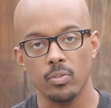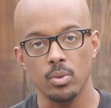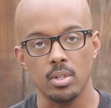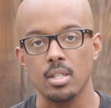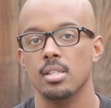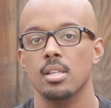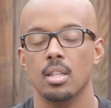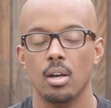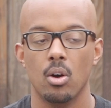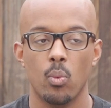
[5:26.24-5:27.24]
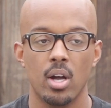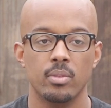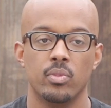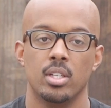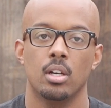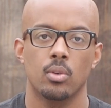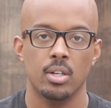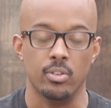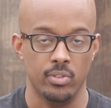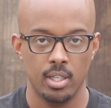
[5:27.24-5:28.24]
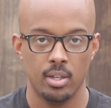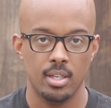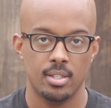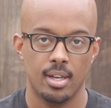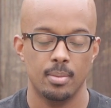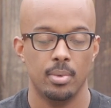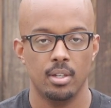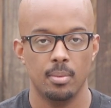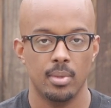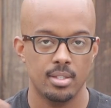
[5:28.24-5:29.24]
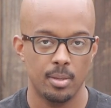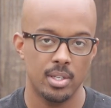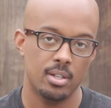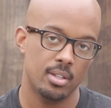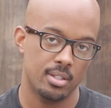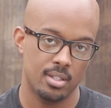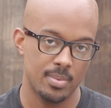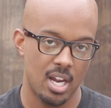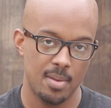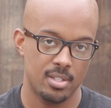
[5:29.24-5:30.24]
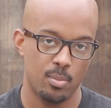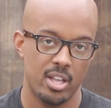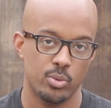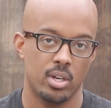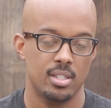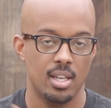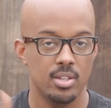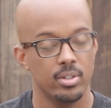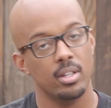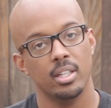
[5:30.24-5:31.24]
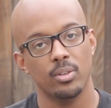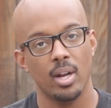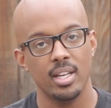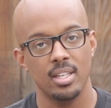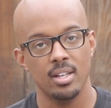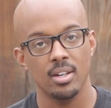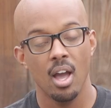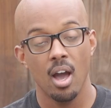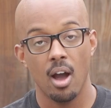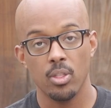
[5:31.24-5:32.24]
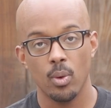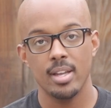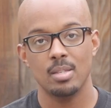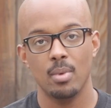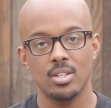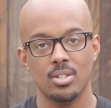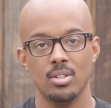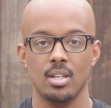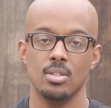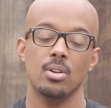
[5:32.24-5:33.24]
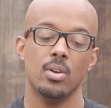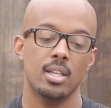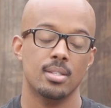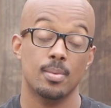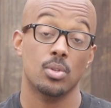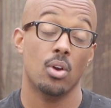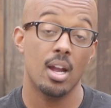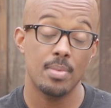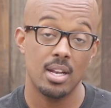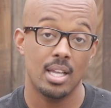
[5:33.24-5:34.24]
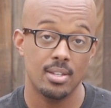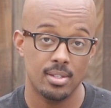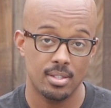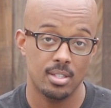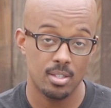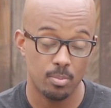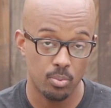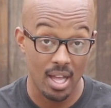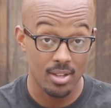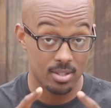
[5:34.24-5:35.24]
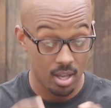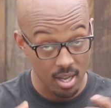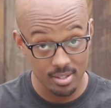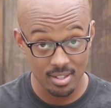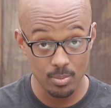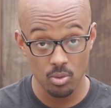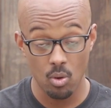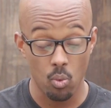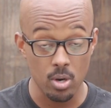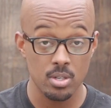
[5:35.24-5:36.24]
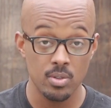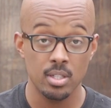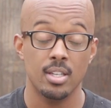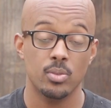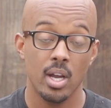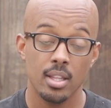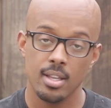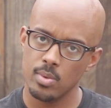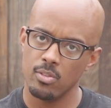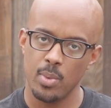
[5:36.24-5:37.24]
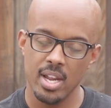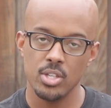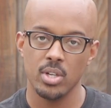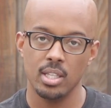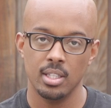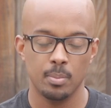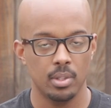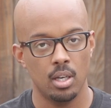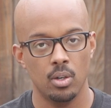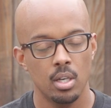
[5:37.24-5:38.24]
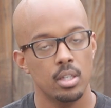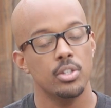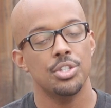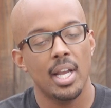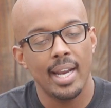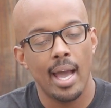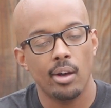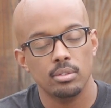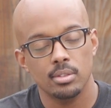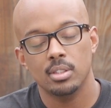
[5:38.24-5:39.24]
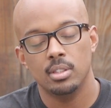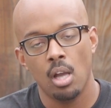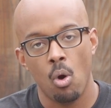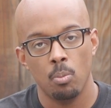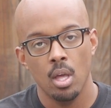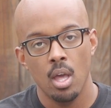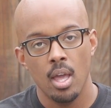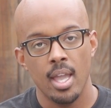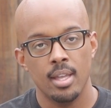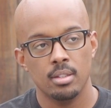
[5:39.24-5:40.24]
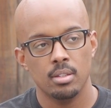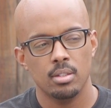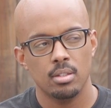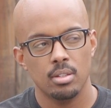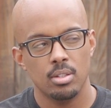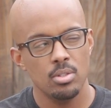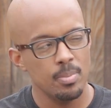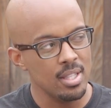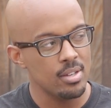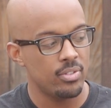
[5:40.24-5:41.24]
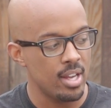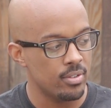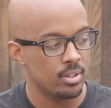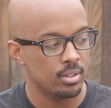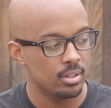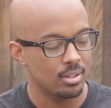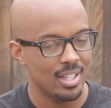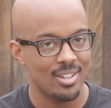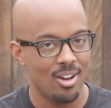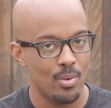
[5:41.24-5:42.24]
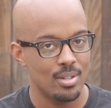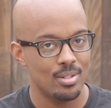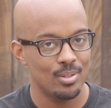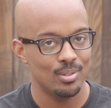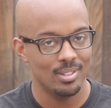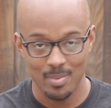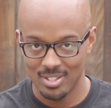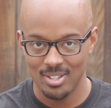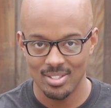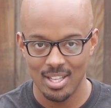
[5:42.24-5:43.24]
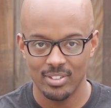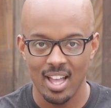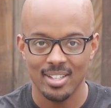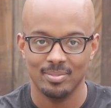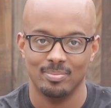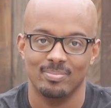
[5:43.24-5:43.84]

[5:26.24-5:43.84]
if you want to see the welcome video, whatever video they decide to put up that's up here that sometimes doesn't match what I say, you can click right here. Otherwise, make sure that you go ahead and subscribe. That allows us to allows us to keep doing what we're doing, as well as we have a Patreon link below. You should check it out. It's dope. And do me the favor, like you always do, and make sure you stay fly.